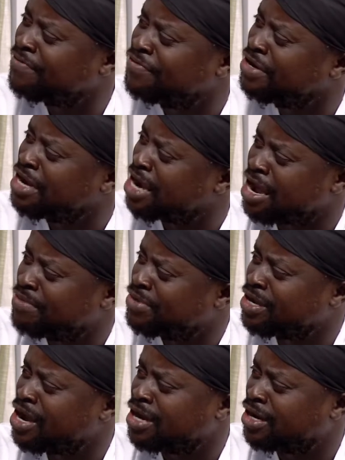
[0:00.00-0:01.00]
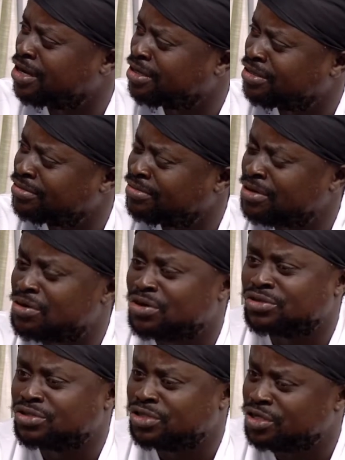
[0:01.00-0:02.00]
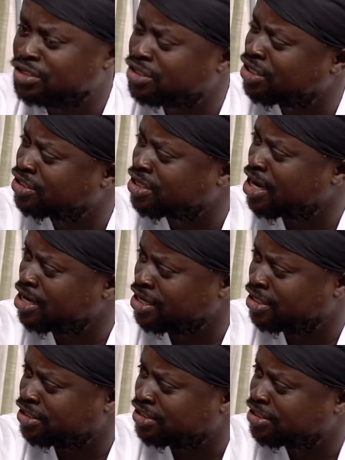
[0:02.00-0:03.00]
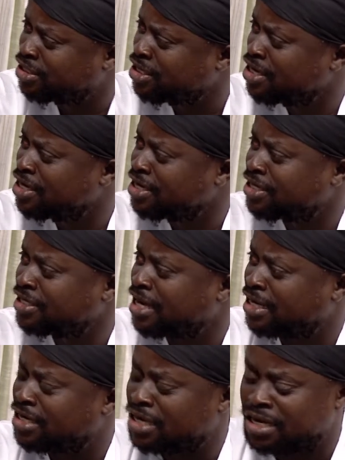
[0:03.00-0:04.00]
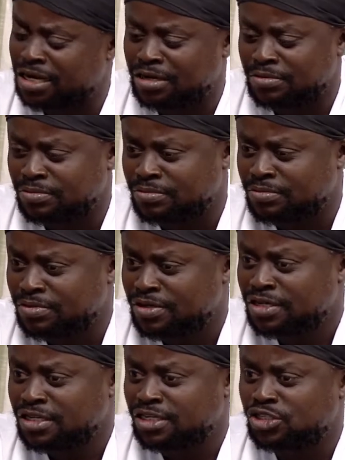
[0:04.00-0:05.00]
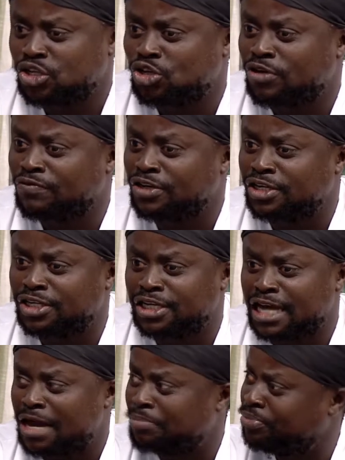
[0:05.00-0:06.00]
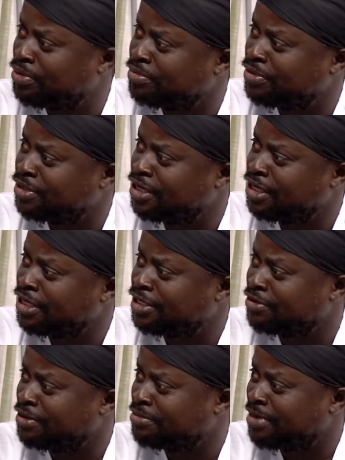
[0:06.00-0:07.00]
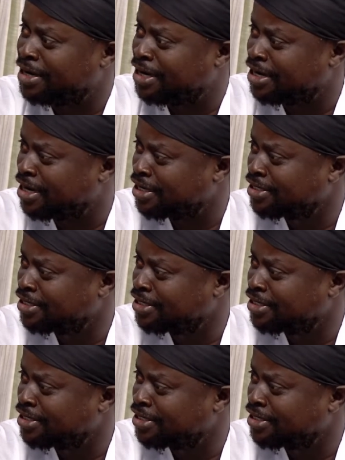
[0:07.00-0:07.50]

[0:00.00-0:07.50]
feel like I'm in Ghana. Because they're just Ghanaians that instead of eating apim, they eat green banana.